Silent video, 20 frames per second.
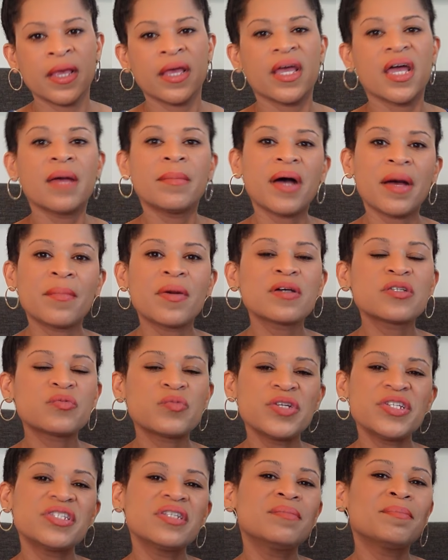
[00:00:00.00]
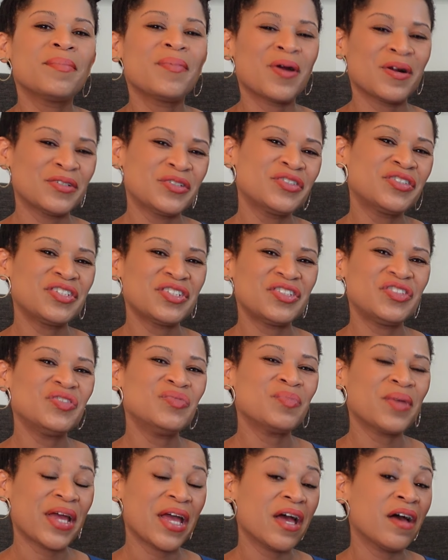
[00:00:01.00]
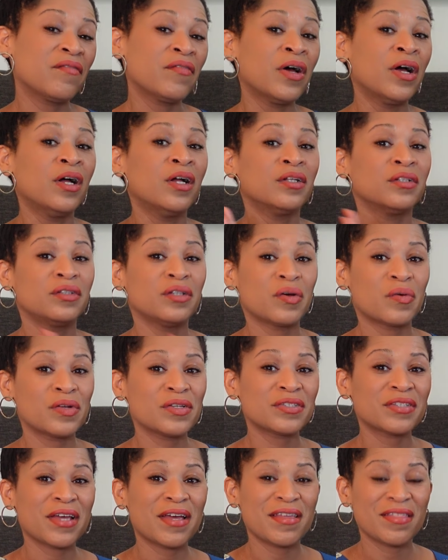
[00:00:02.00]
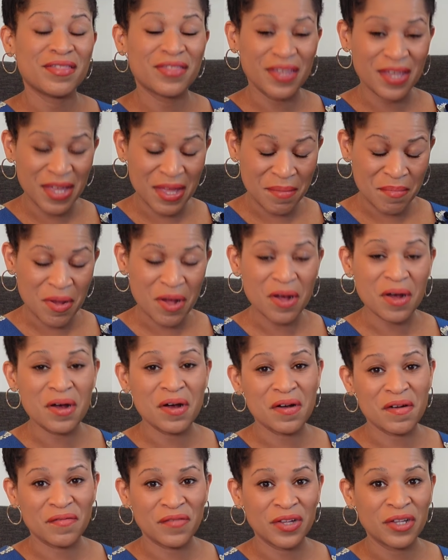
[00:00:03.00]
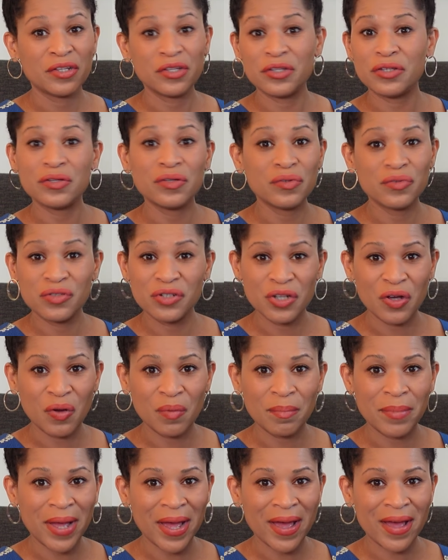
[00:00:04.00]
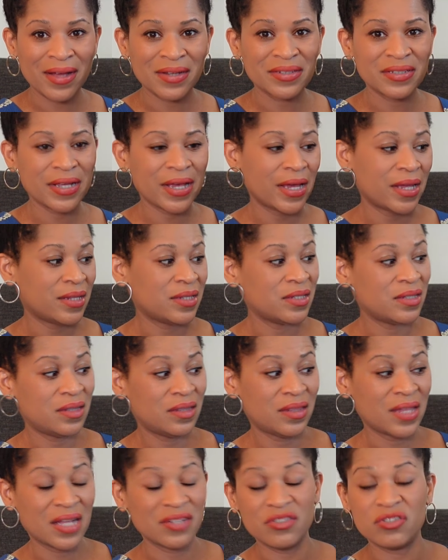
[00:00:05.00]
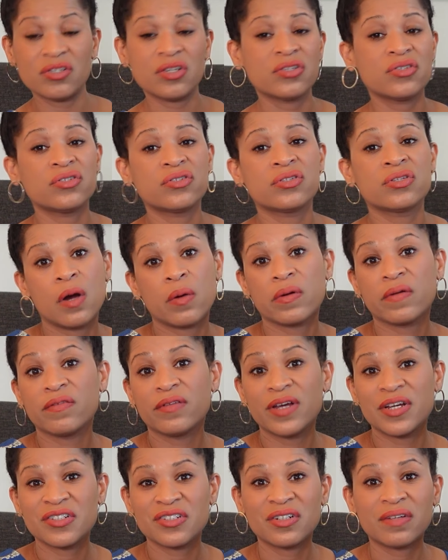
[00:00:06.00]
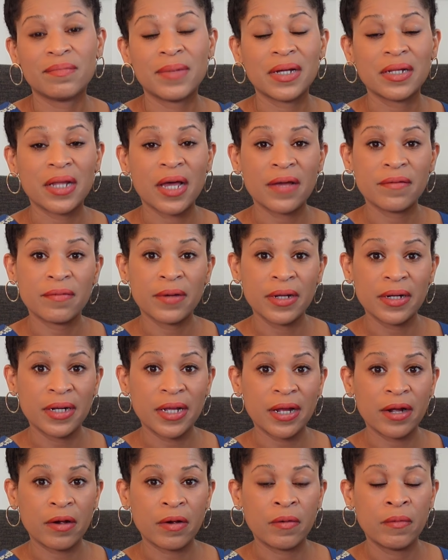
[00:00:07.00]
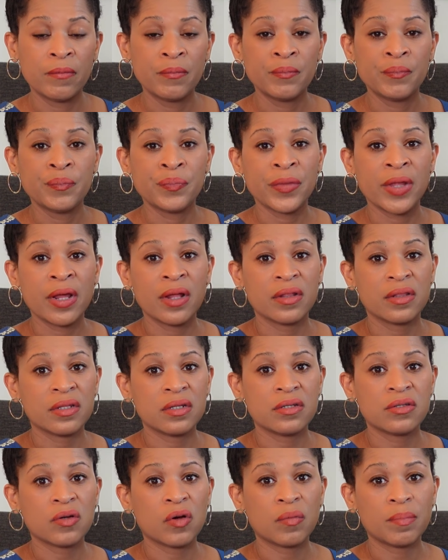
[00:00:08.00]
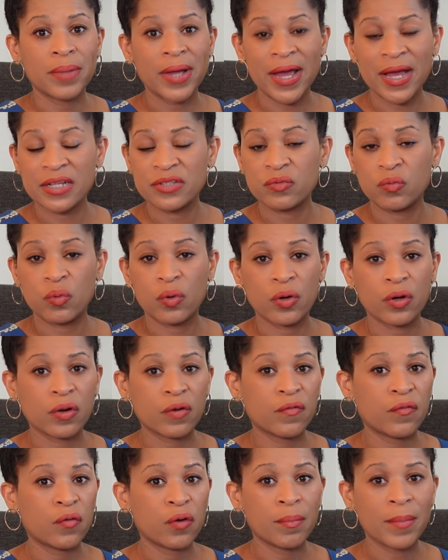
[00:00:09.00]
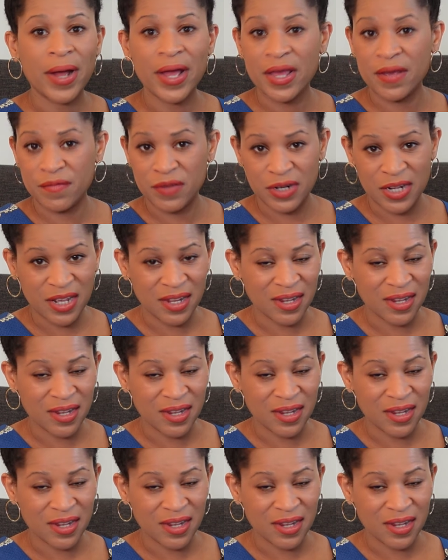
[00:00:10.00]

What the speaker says: In my most recent purchases, you may have noticed a theme of huge tote bags, and that's just a reflection of my life right now. These tote bags work for my everyday